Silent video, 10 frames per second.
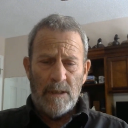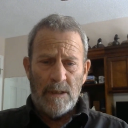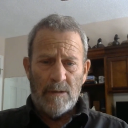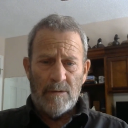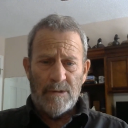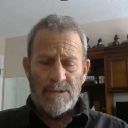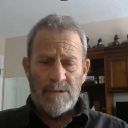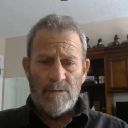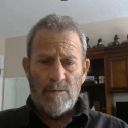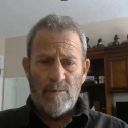You know, there's
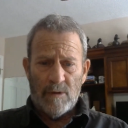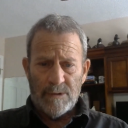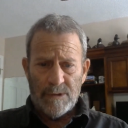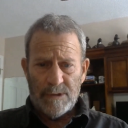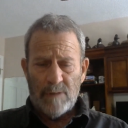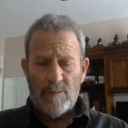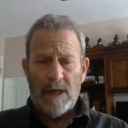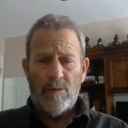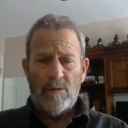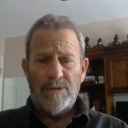two versions in the
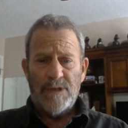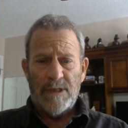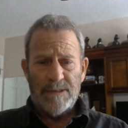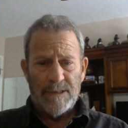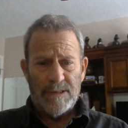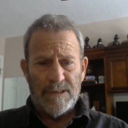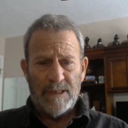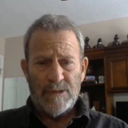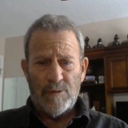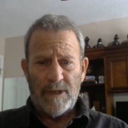Bible. It's Genesis
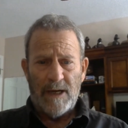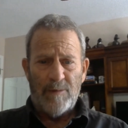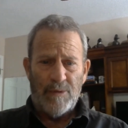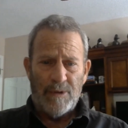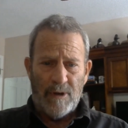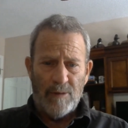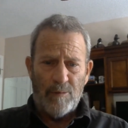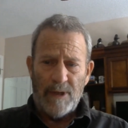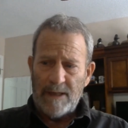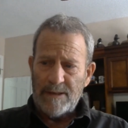6, where God put all the
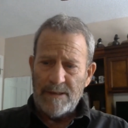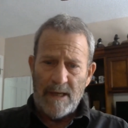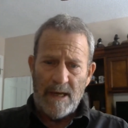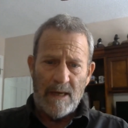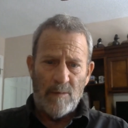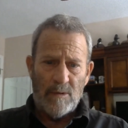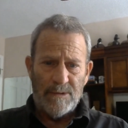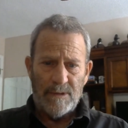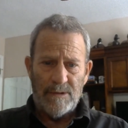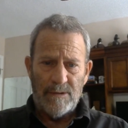plants and the animals
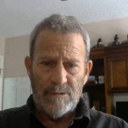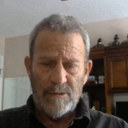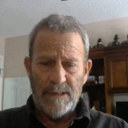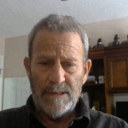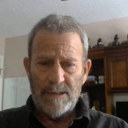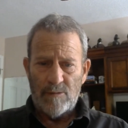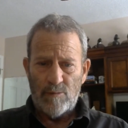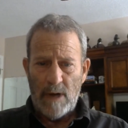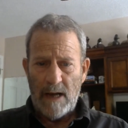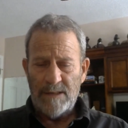and the trees and the
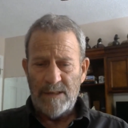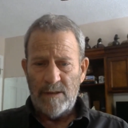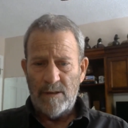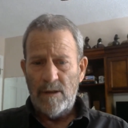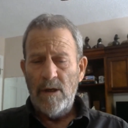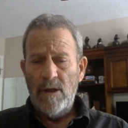rocks here.